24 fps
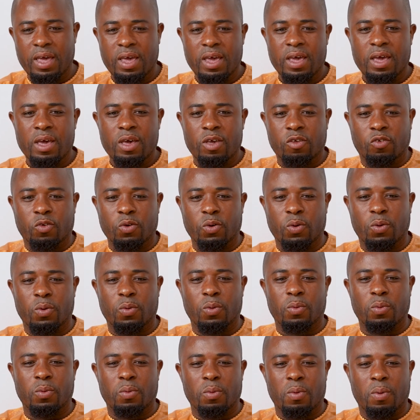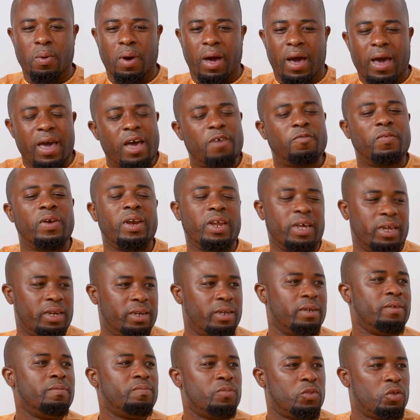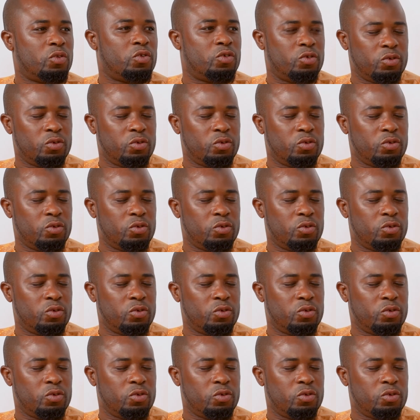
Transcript: So I have learned